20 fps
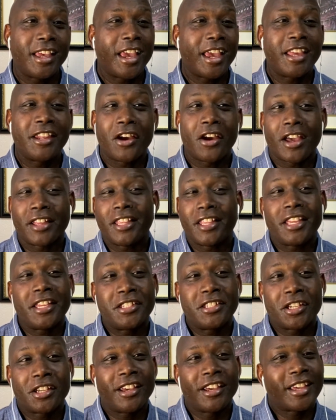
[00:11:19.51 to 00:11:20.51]
You know, I think
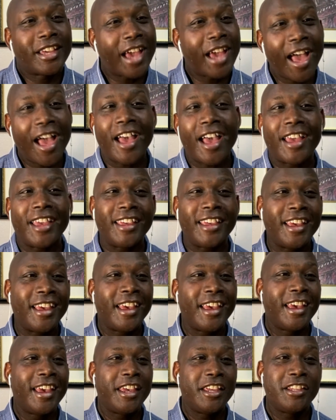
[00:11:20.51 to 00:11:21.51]
he's a good guy.
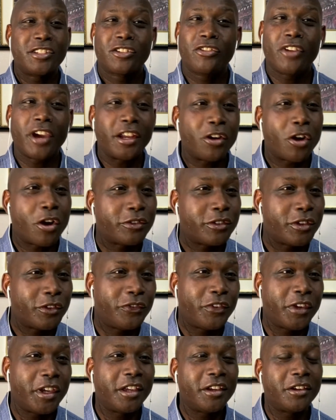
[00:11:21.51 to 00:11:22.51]
He's great off the
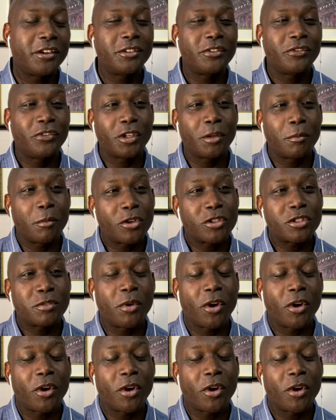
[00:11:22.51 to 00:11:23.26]
field for the most